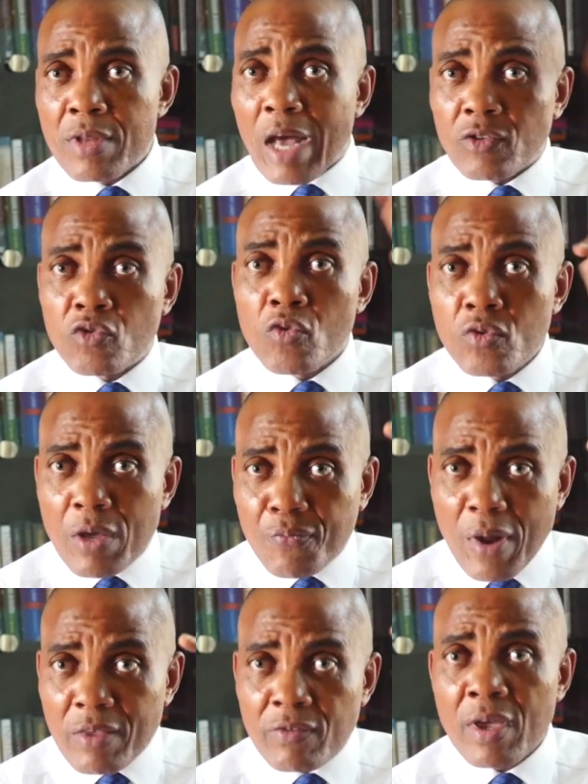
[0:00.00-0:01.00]
There are two
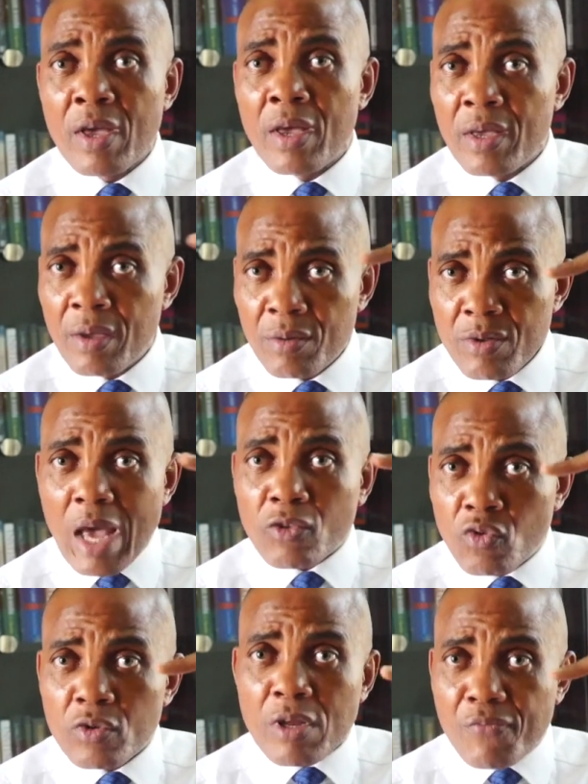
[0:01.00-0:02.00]
different
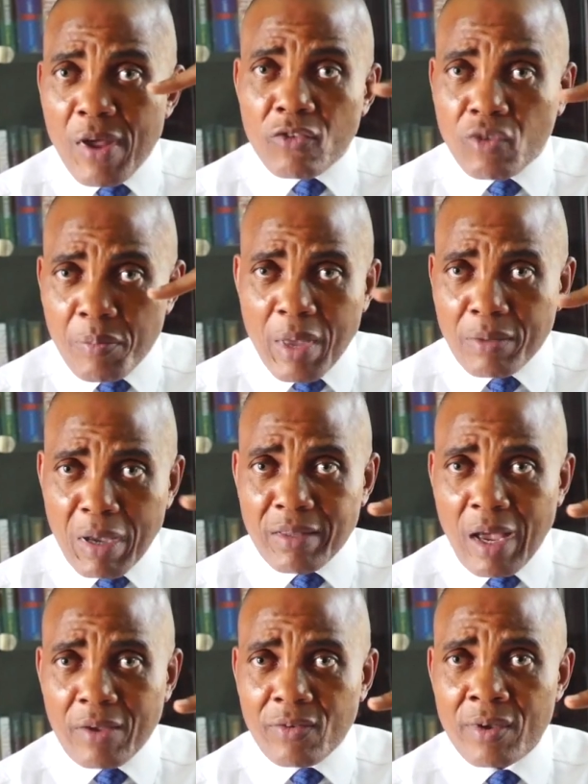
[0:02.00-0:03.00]
subject
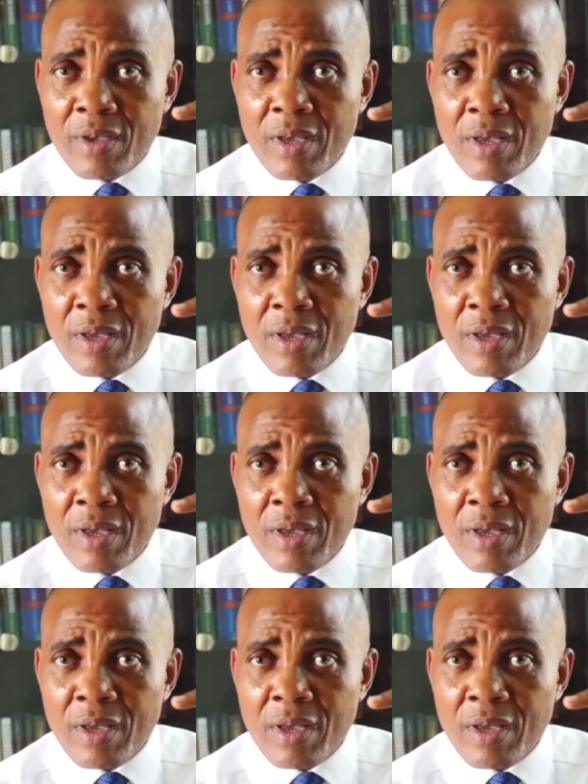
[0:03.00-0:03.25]
matters.